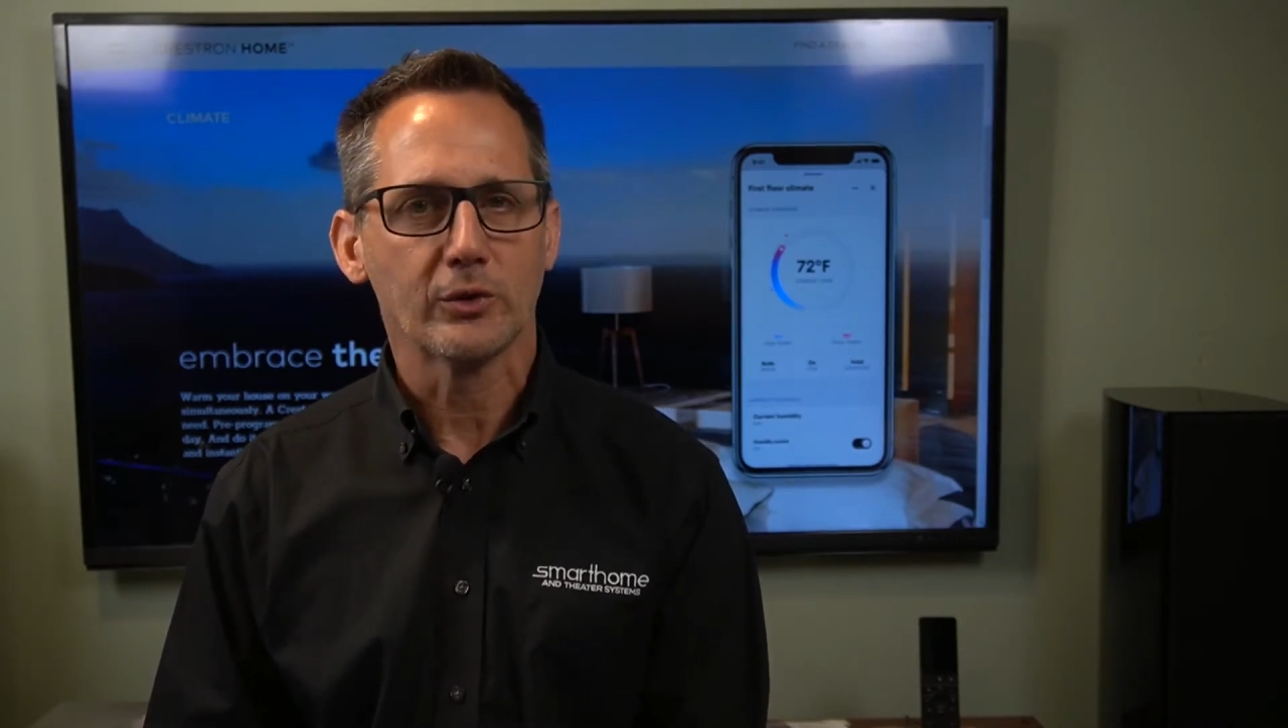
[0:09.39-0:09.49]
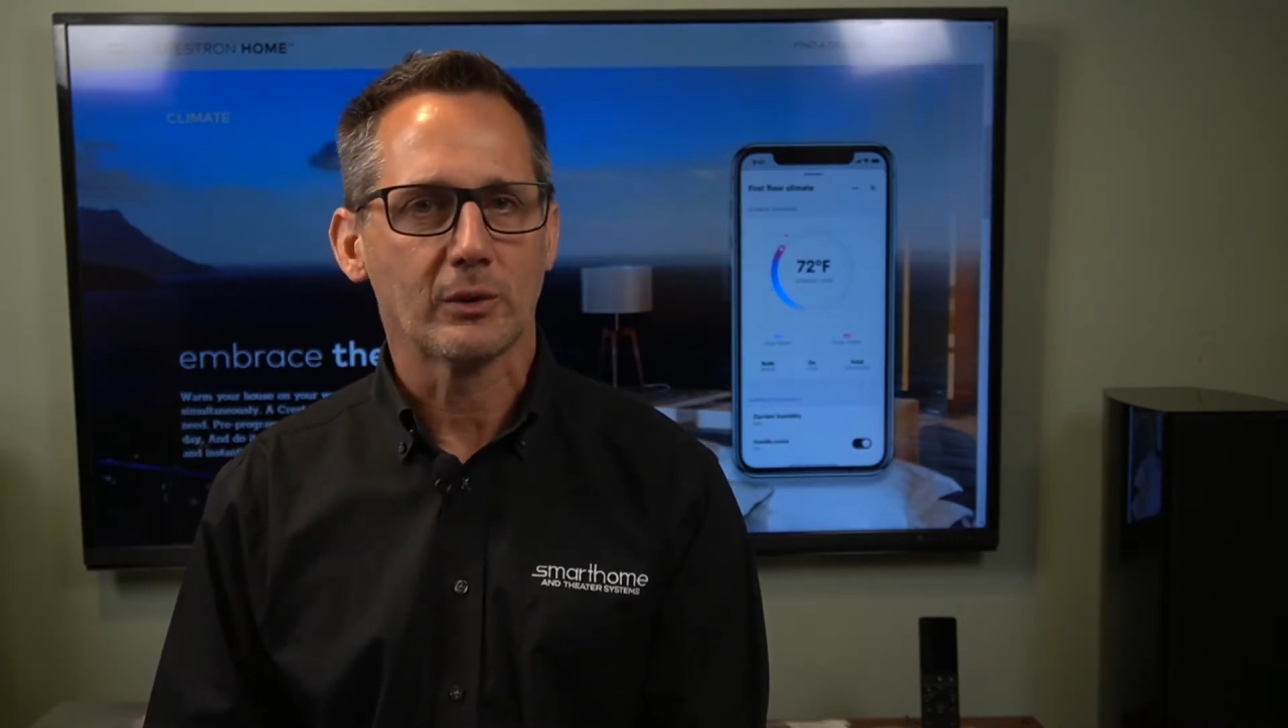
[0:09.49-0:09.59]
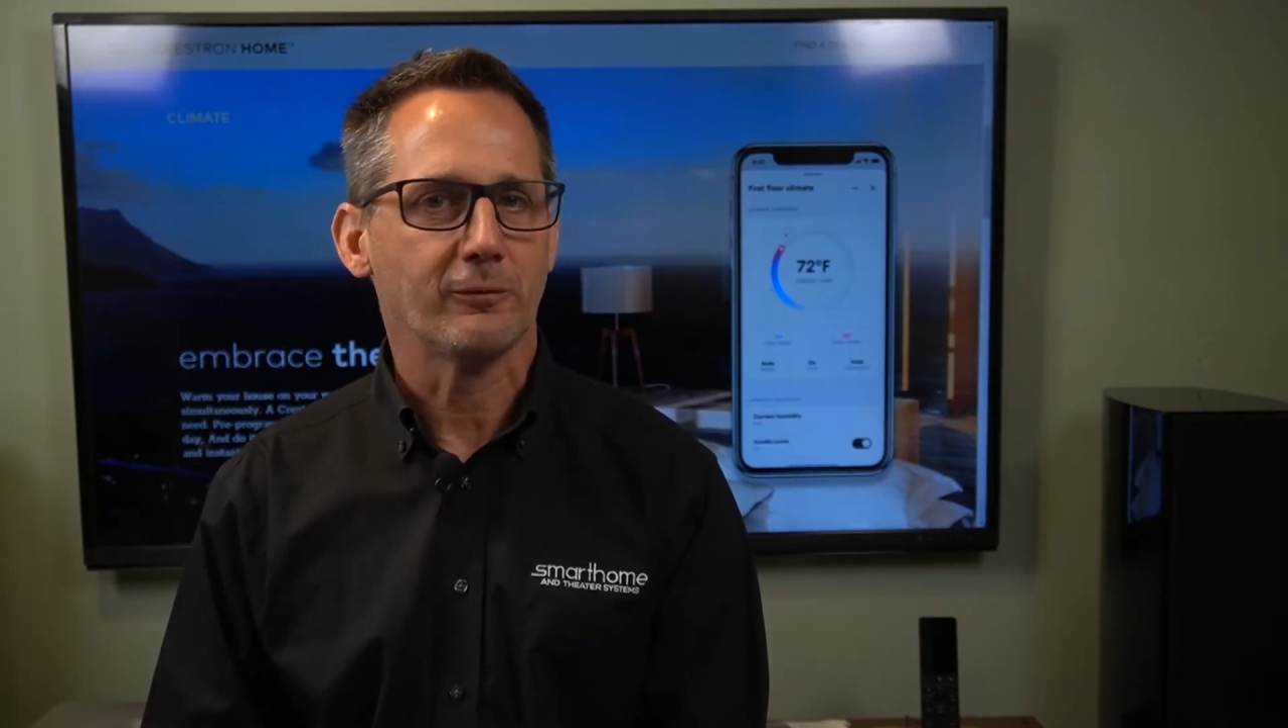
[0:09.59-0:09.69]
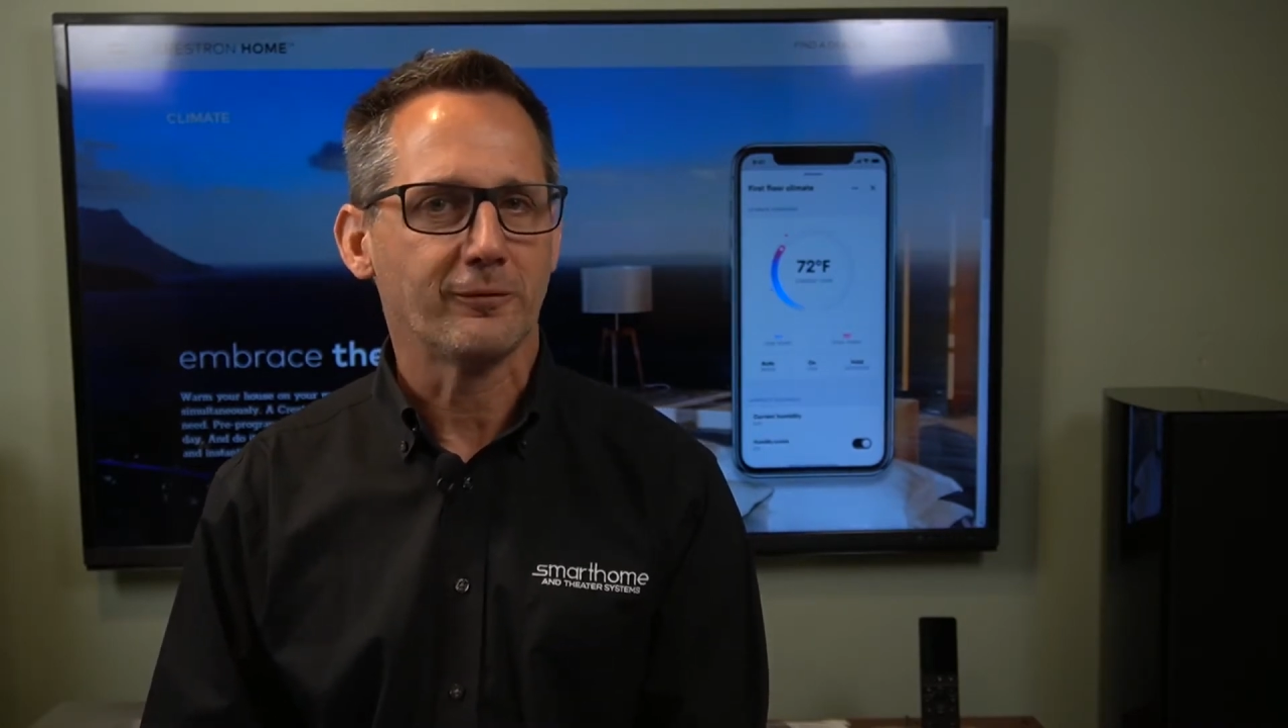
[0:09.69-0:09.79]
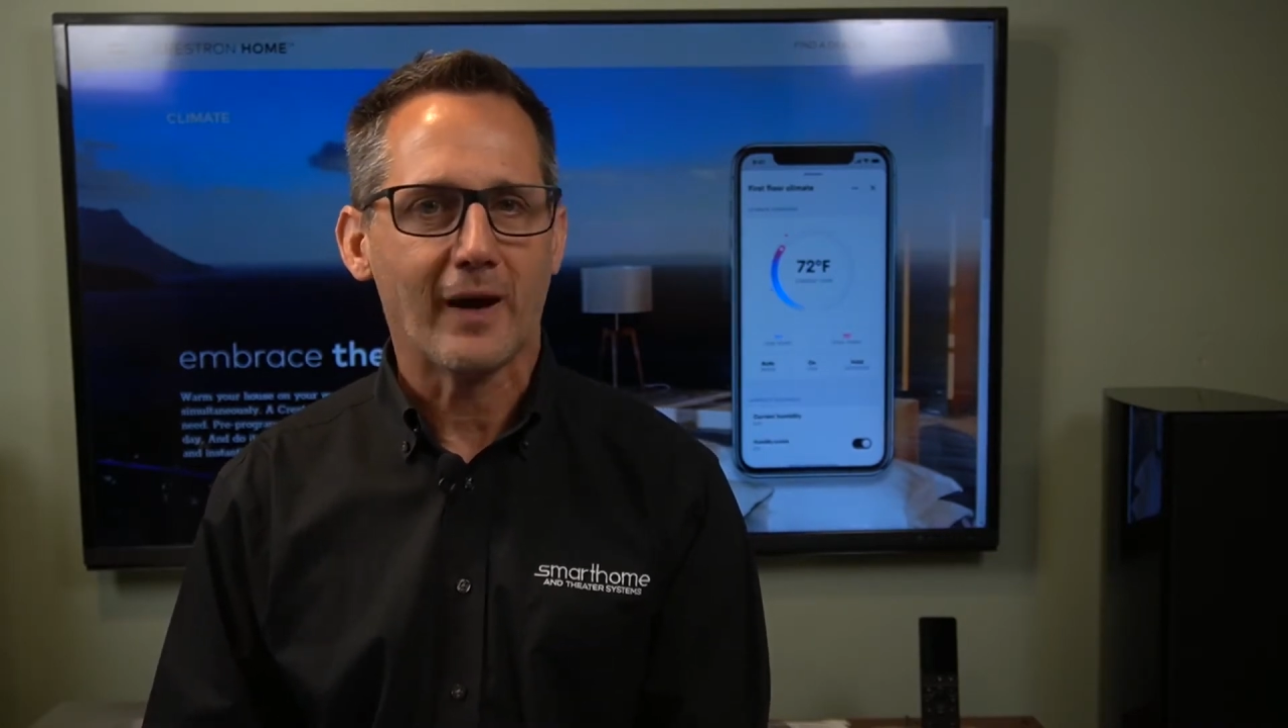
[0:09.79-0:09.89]

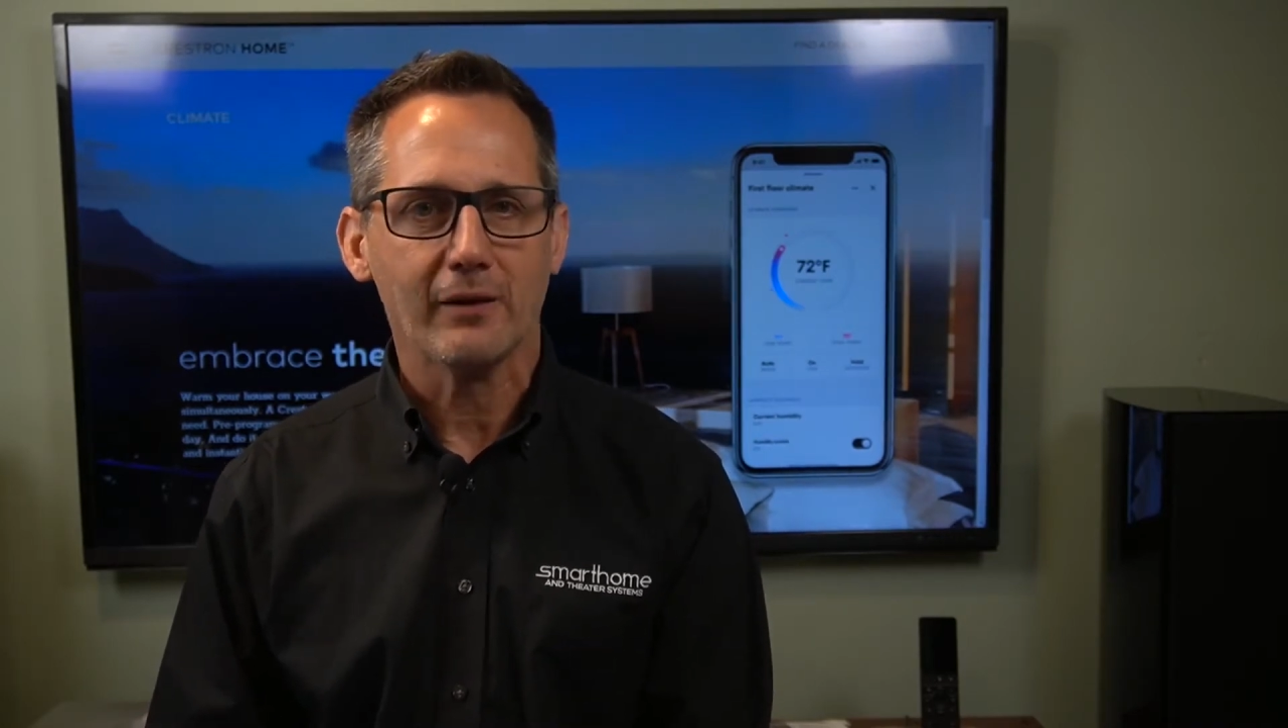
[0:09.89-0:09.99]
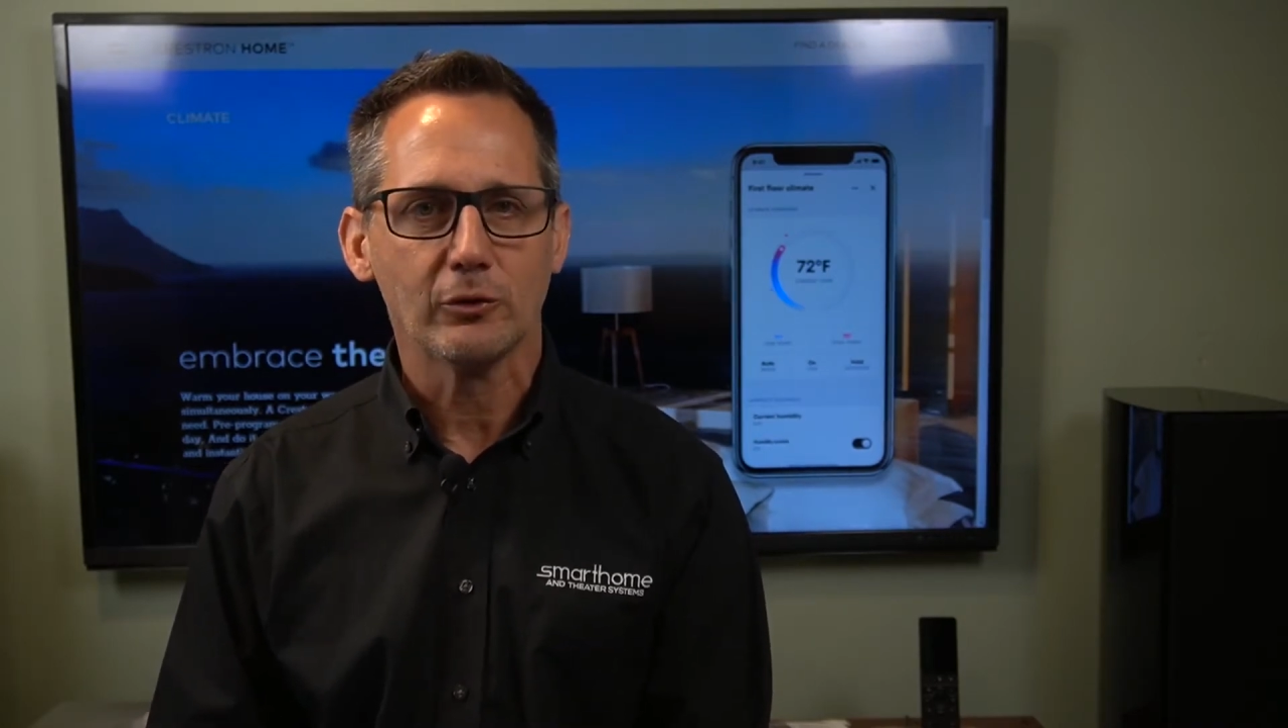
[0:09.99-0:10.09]
some 5 and